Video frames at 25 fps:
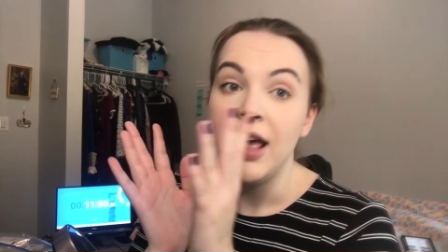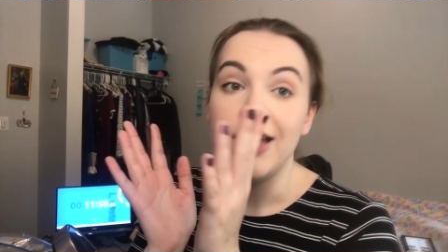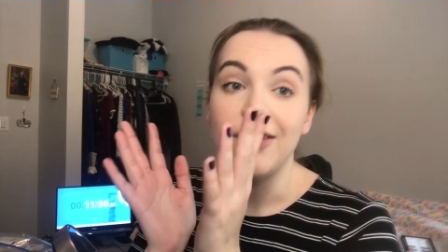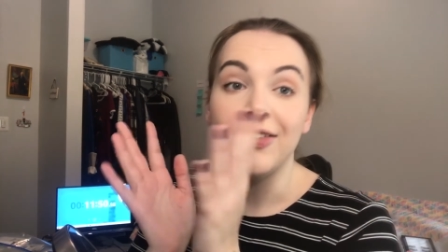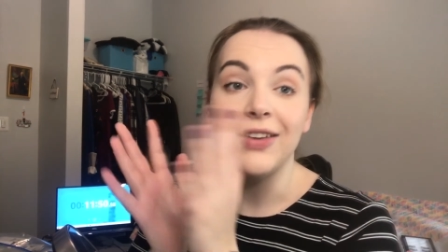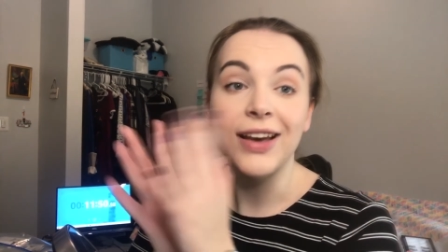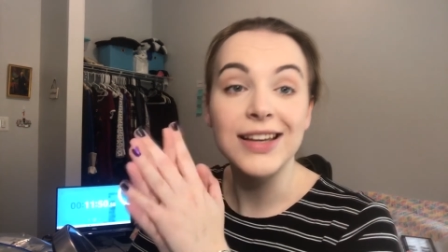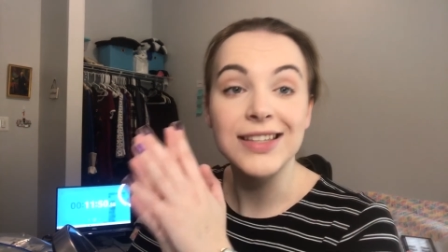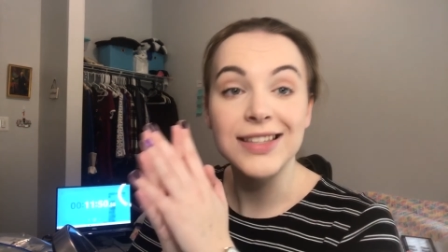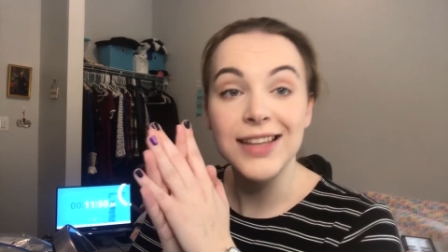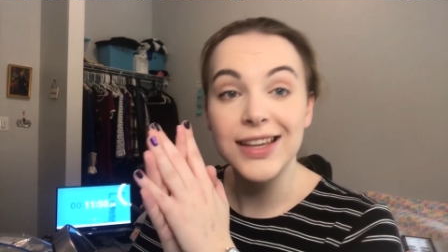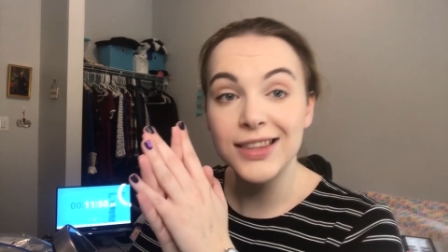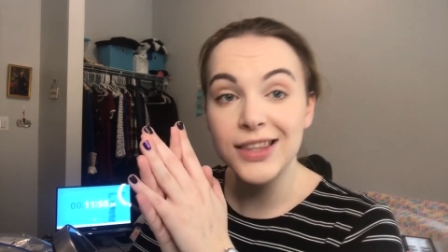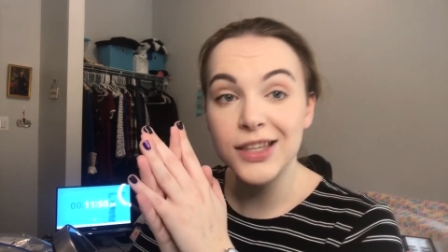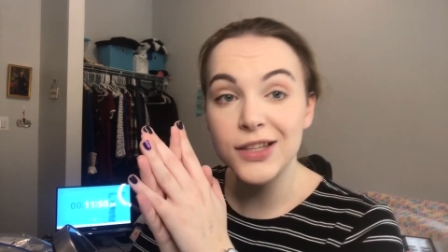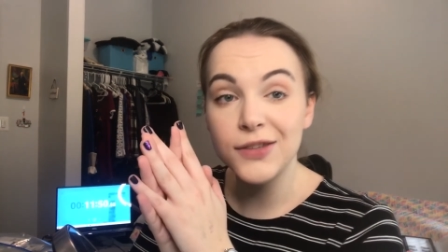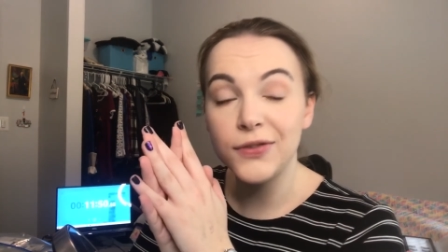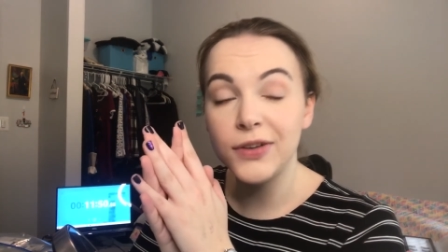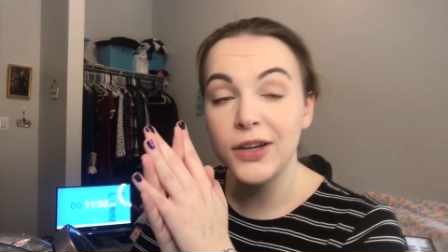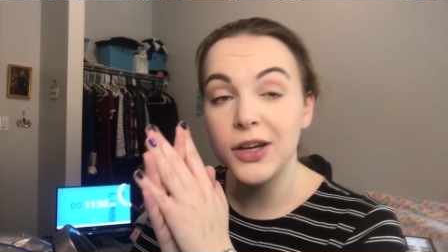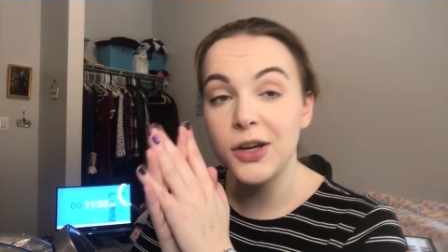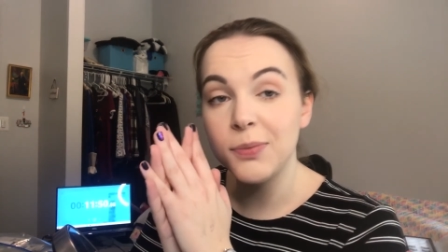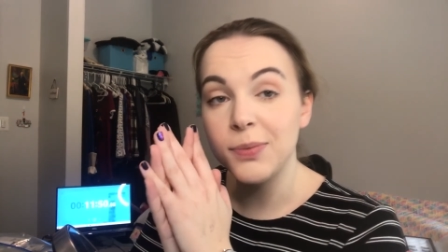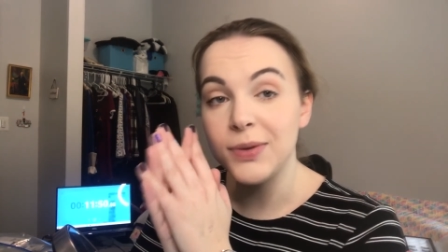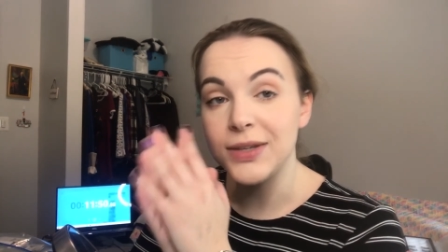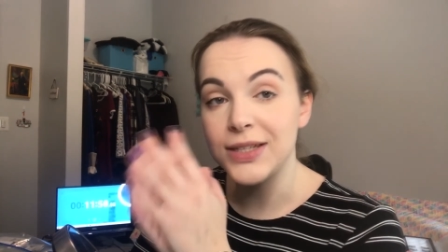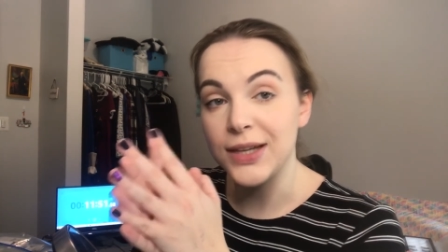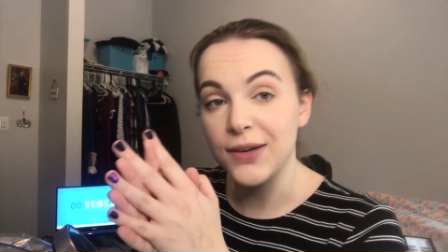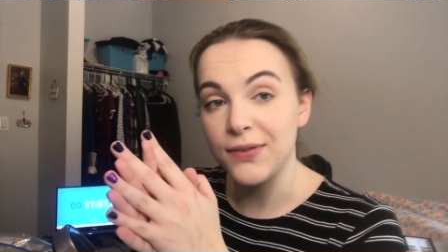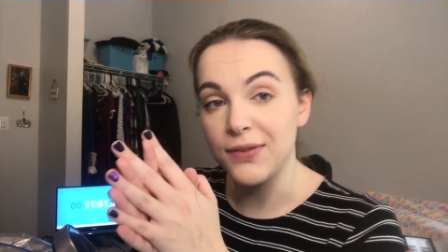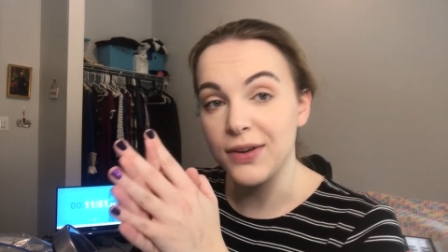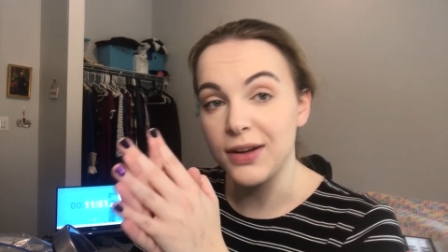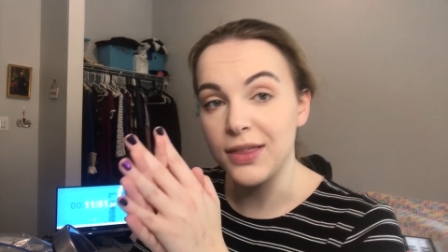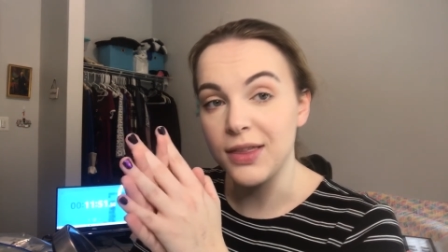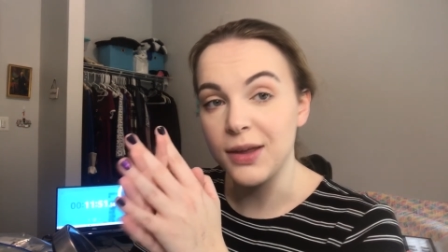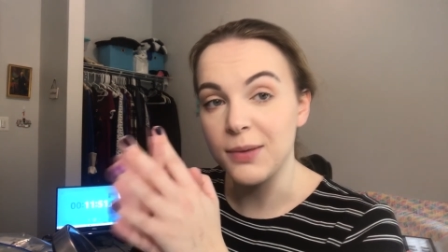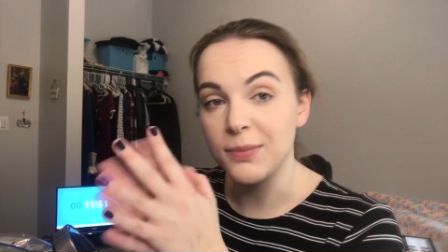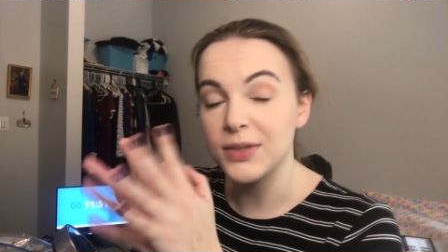If you guys like this video, please give it
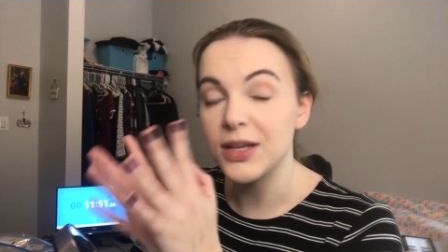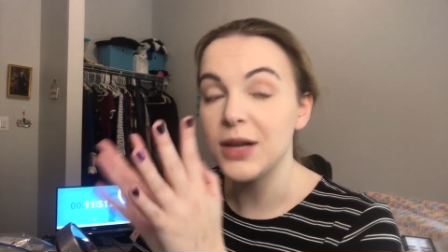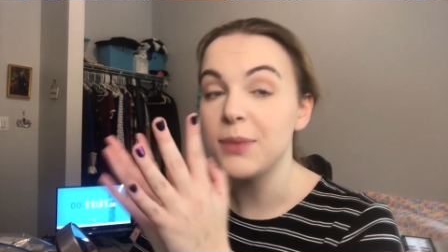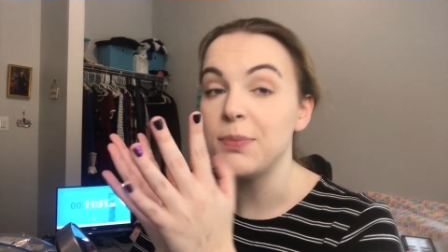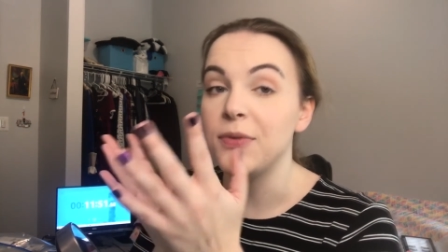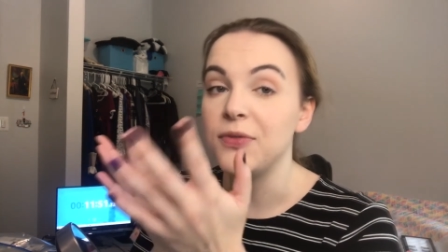a thumbs up.